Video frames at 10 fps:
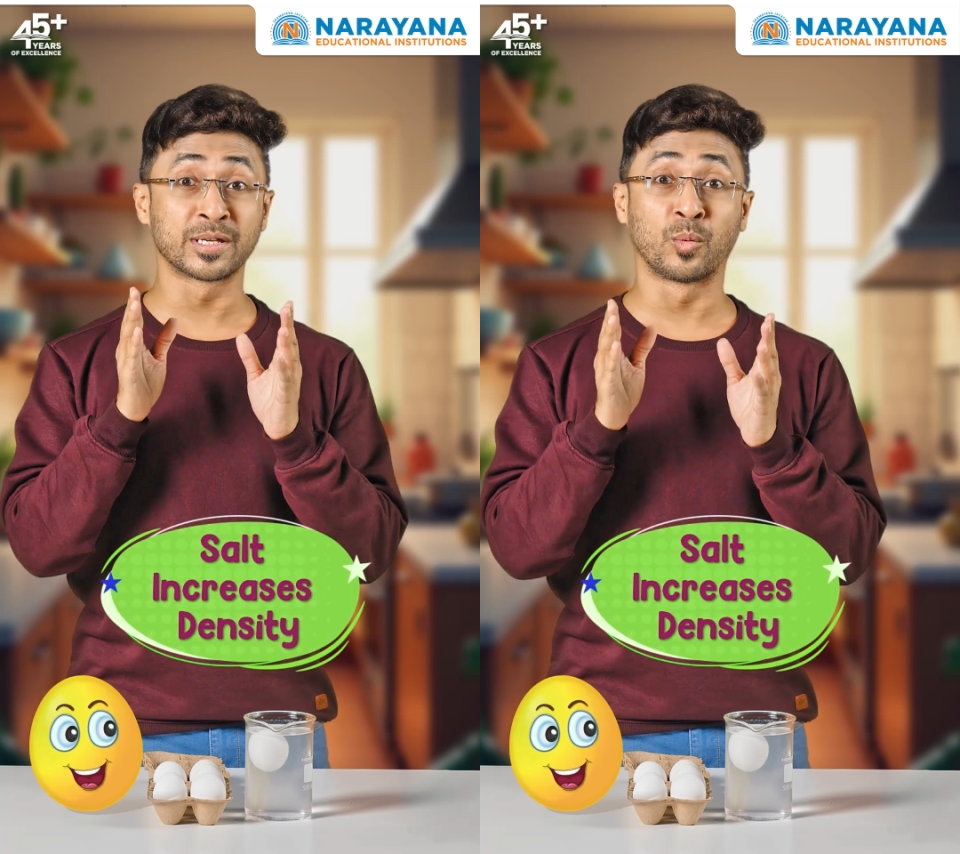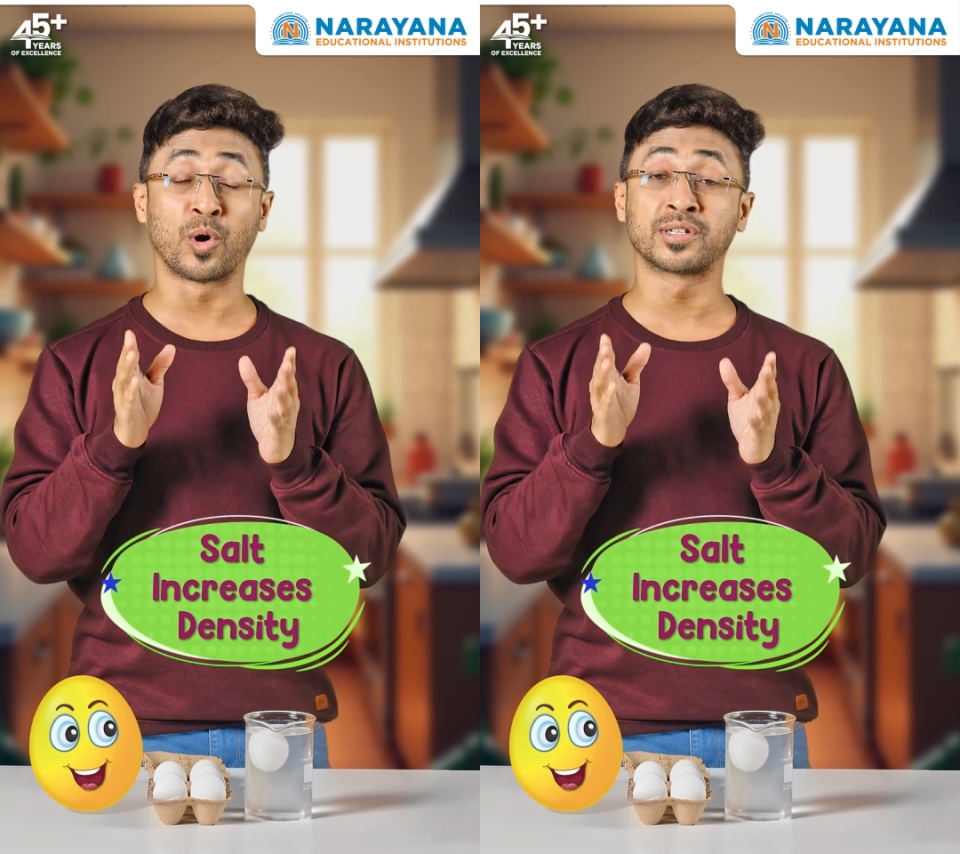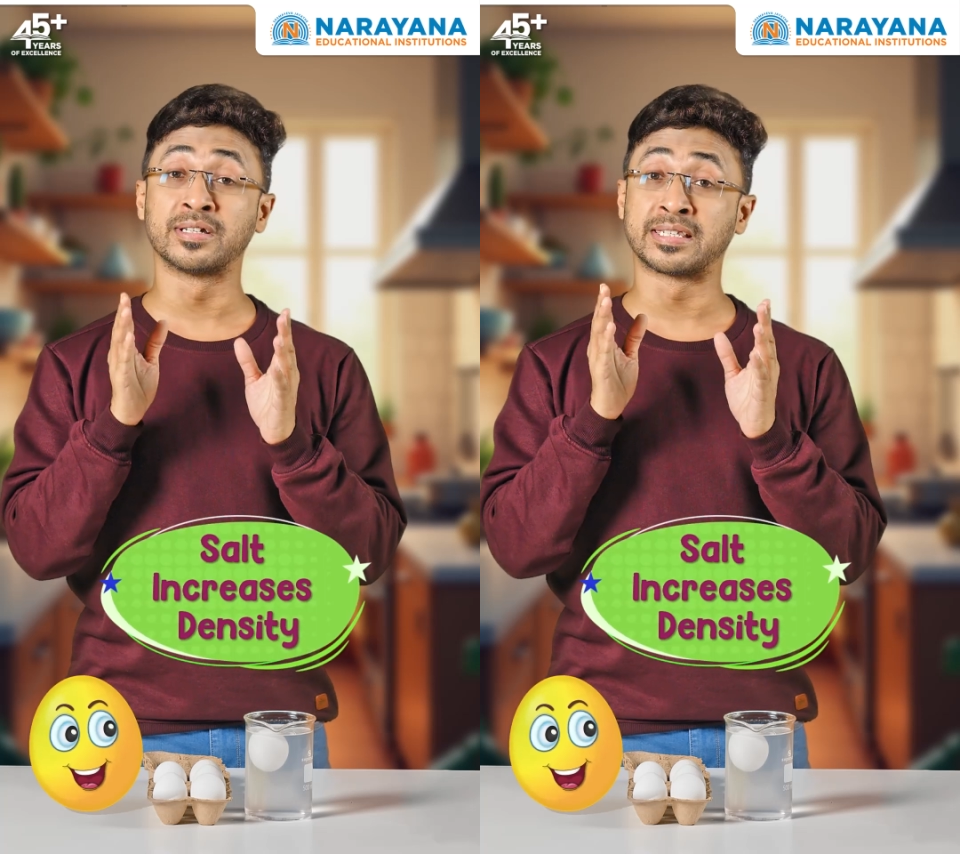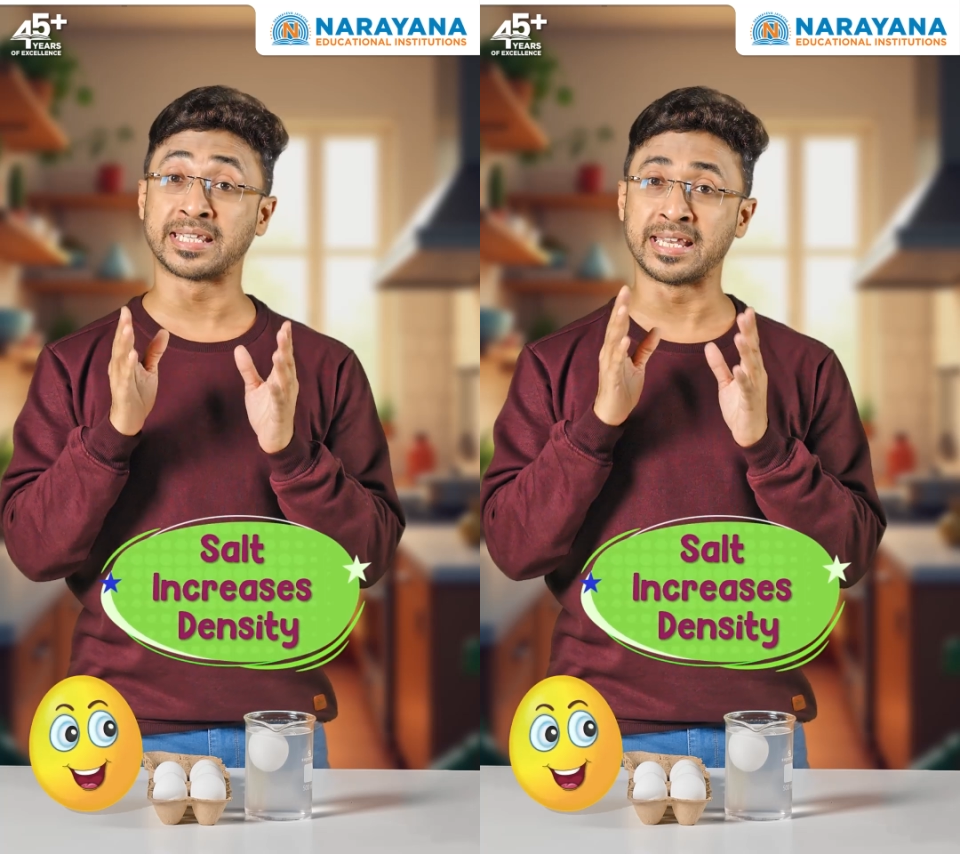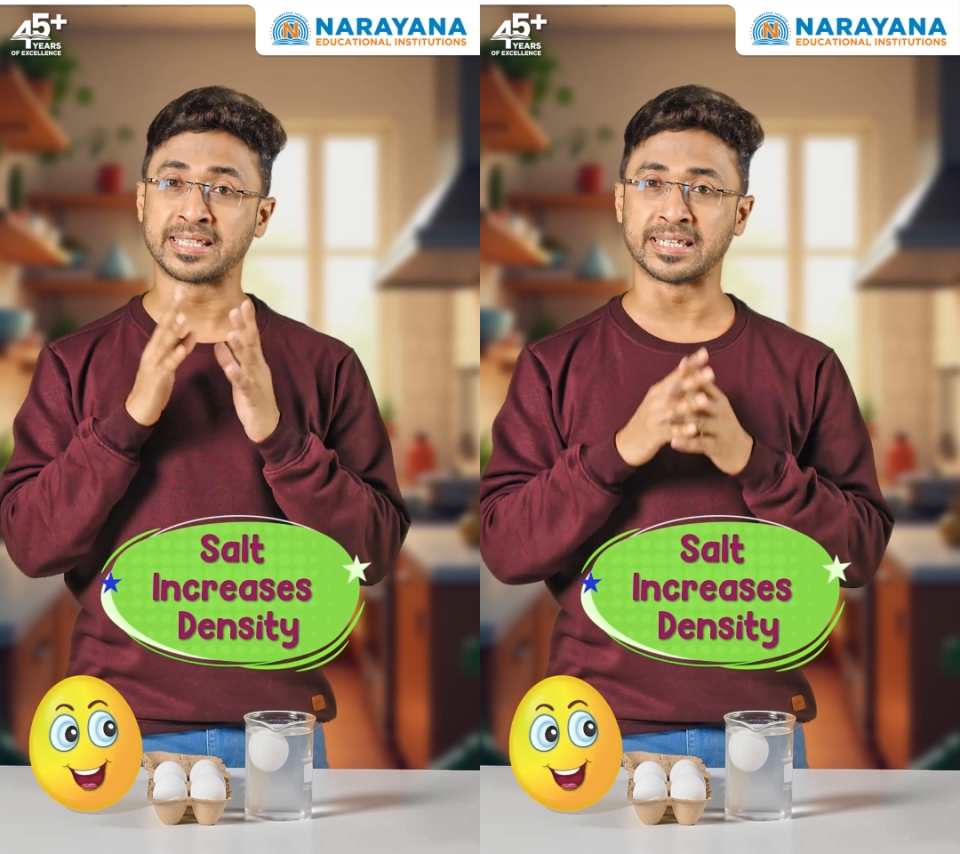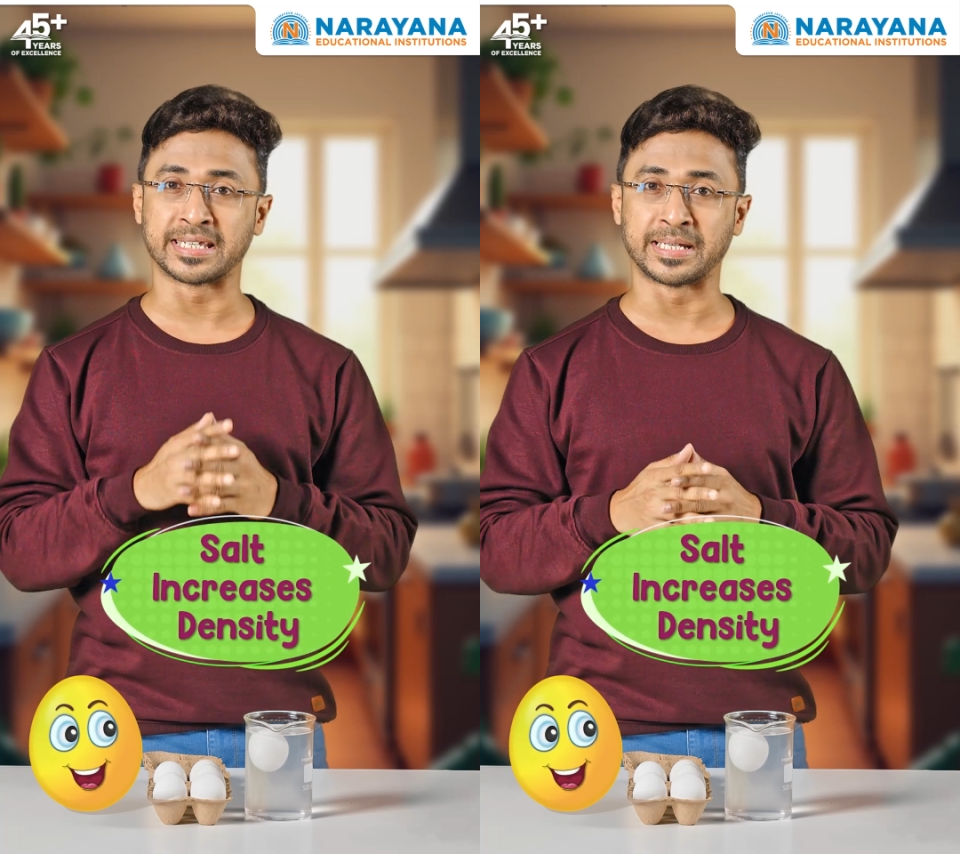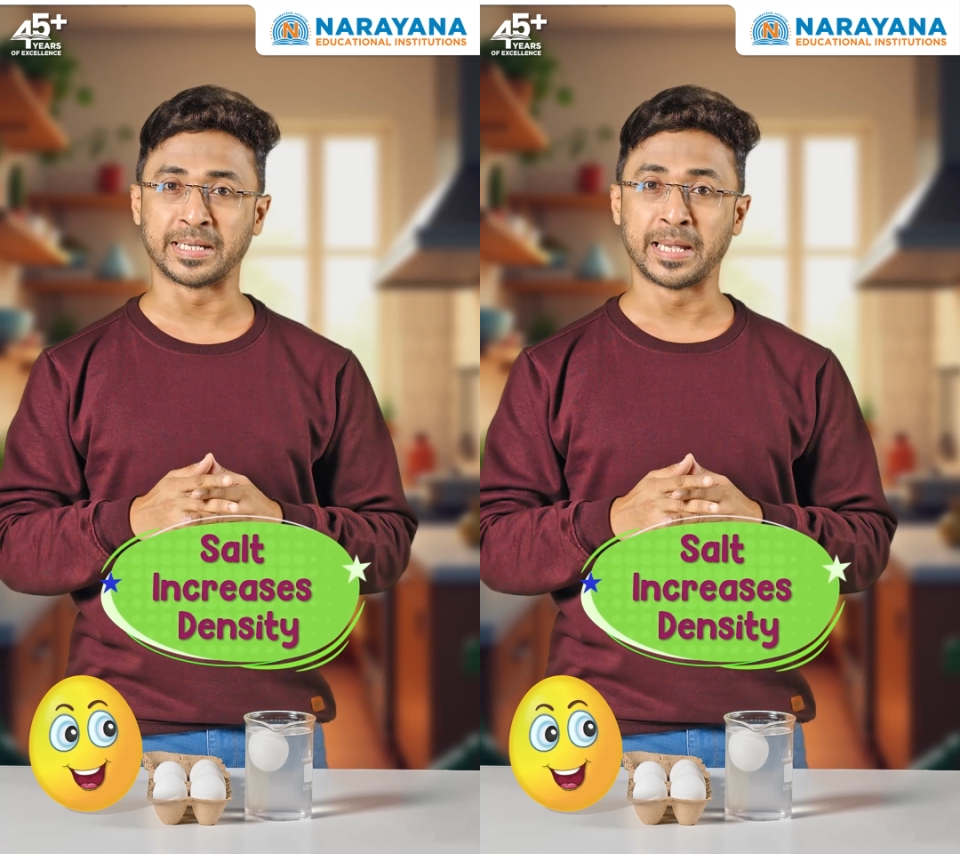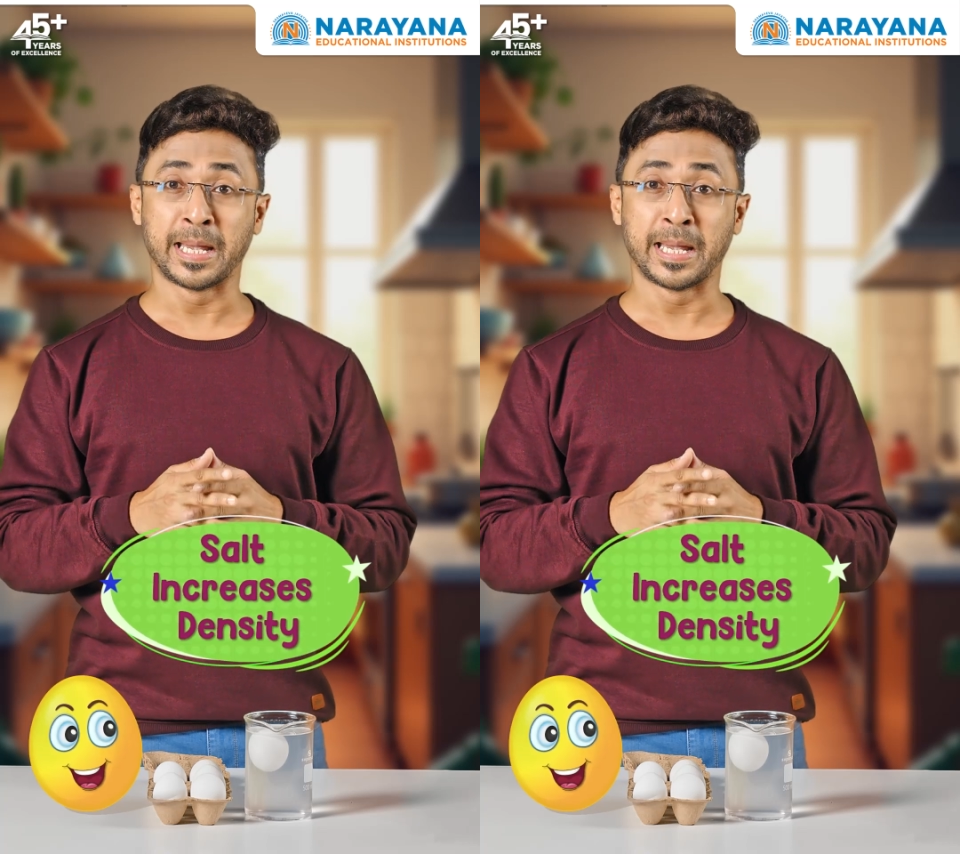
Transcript: the water's density,